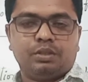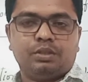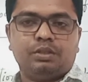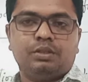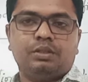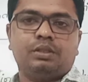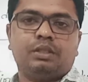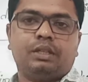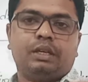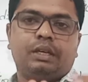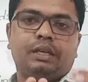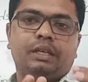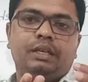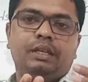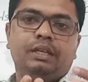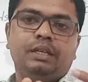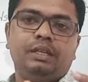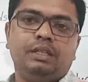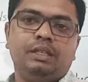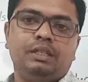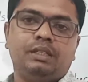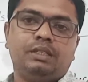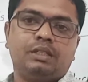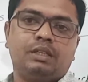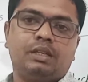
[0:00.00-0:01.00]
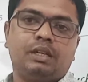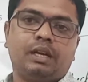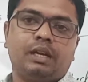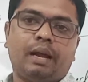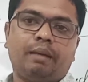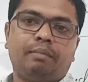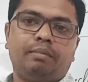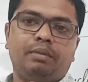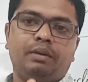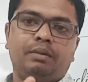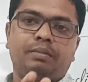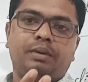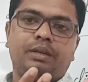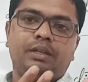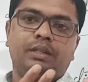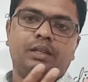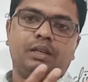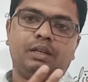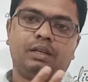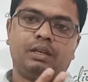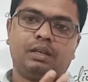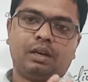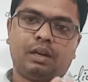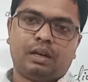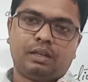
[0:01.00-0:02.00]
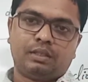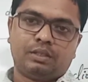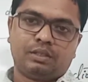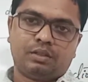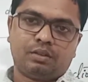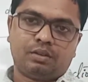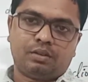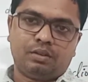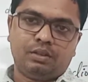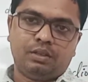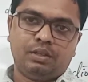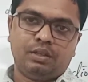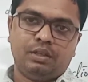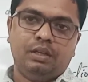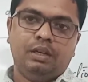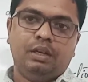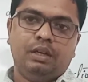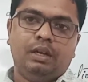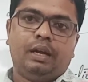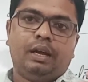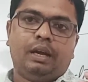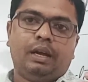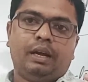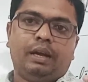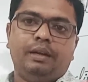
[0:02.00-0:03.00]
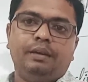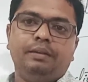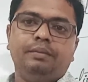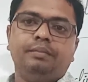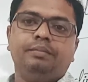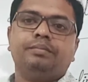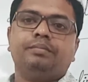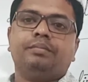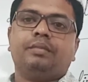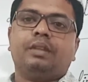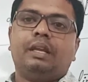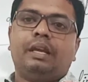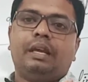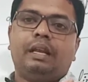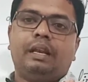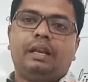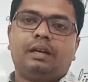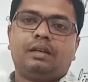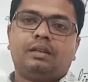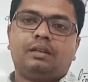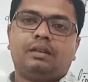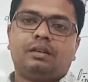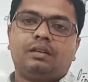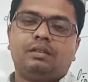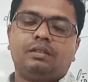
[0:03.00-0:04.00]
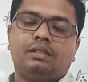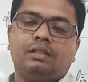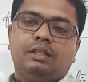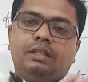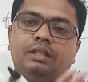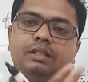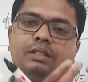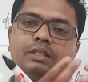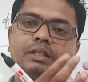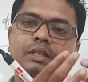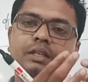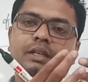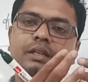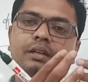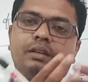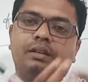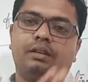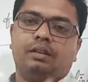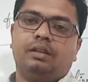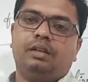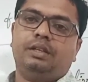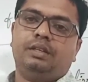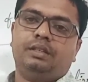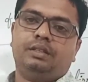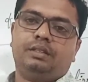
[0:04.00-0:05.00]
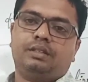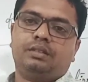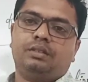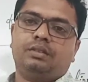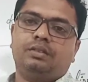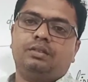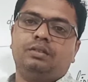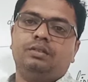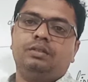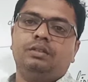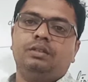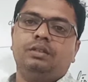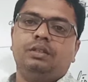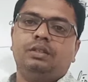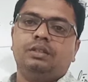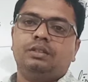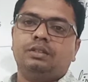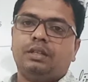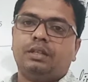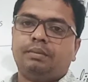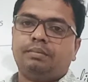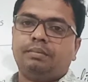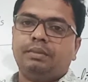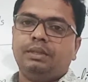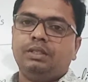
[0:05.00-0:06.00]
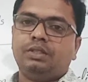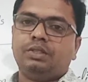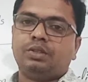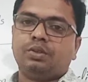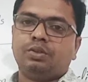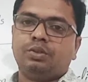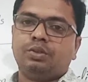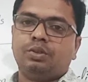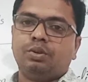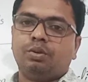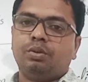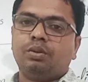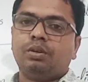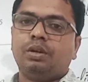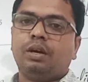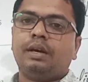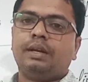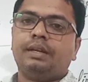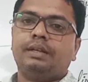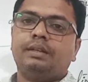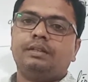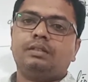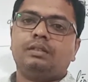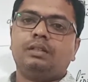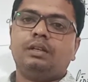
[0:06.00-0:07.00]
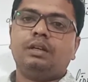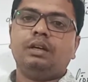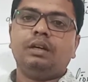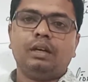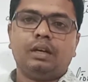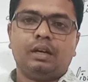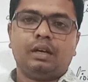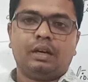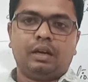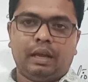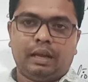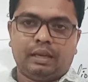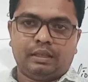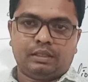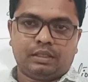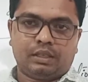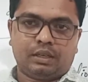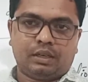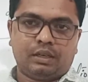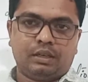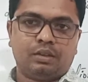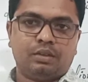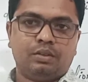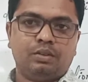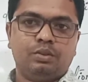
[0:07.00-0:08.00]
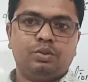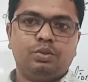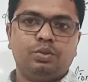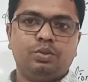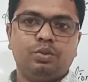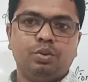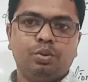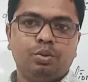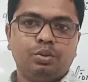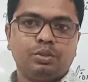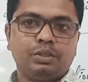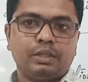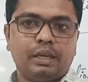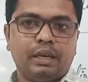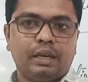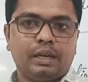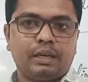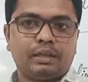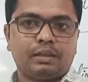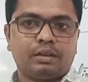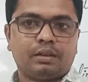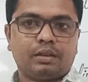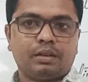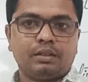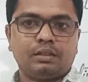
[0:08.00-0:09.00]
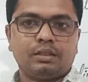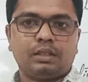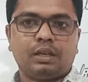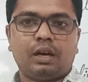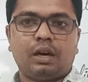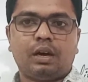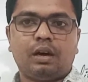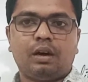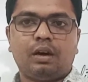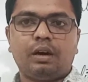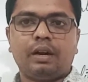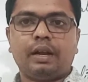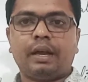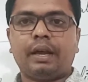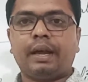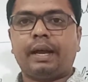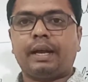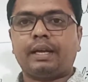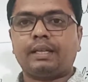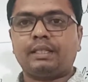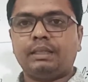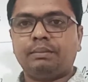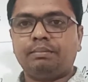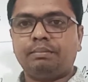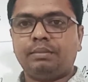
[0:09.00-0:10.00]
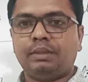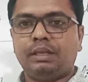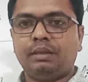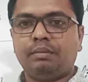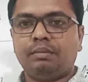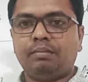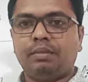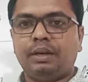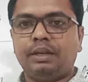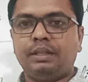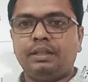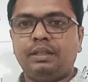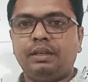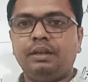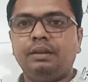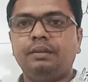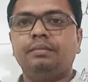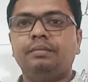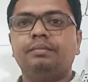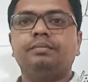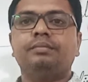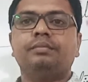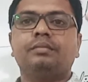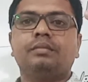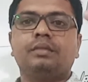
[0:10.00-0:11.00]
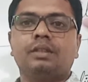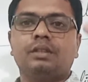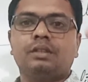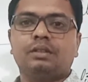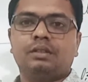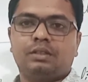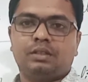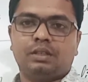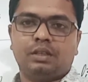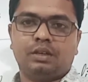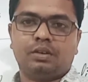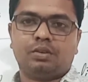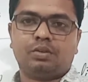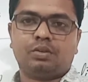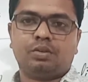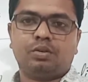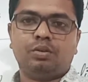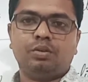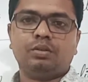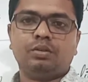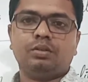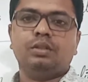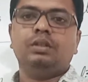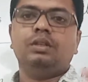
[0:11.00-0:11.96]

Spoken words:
the heat is grabbed by the glass rod and electrons it can release. That means donor is the glass rod. Those electrons are accepted by the silk cloth.